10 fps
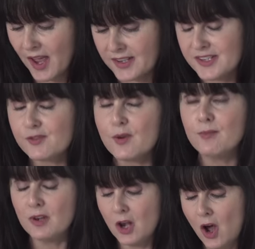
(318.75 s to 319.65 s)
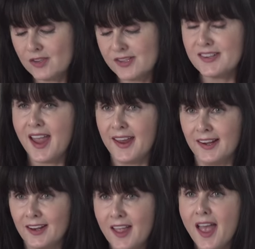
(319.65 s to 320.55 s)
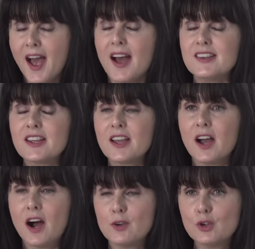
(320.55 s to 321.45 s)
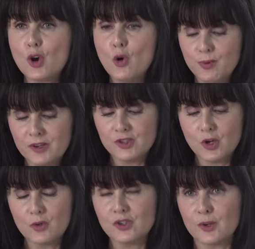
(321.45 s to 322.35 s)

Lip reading: and it's from L'Occitane. And I'm going to open and show it